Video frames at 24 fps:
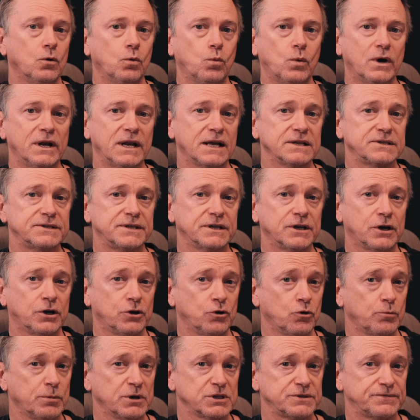One last thing I
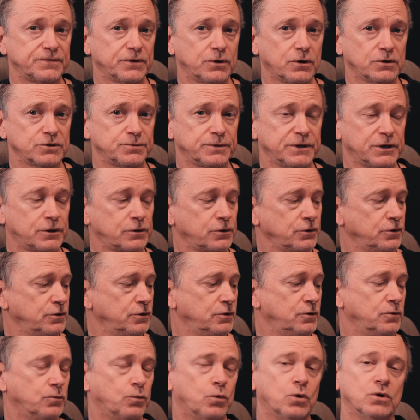almost forgot to
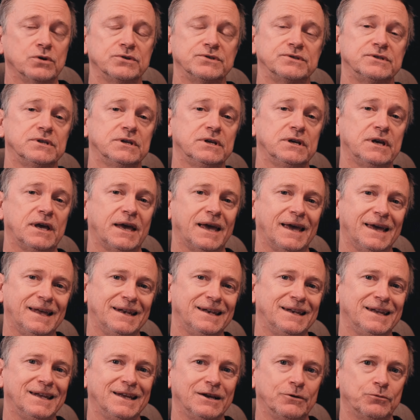include was the
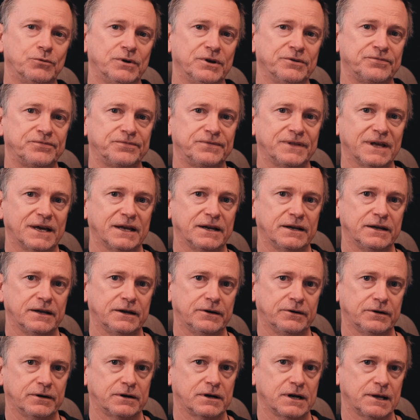ending riff that
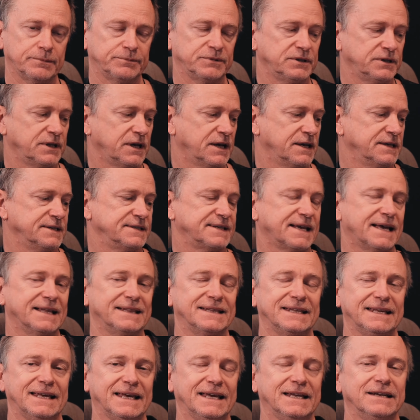Eric Clapton does at
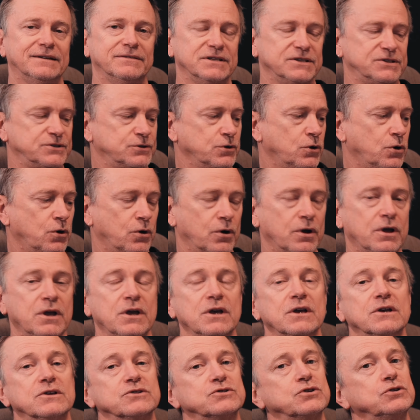the end of this song.
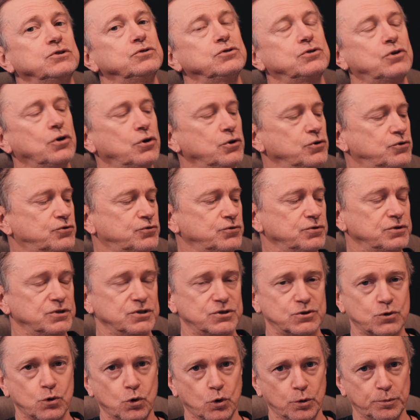So you go through
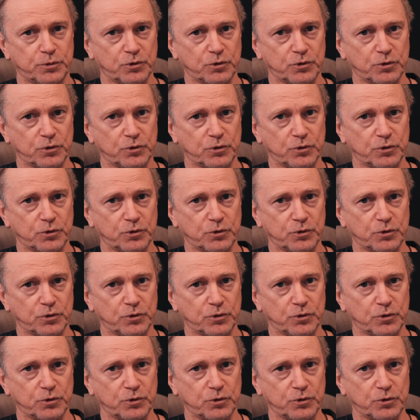this chord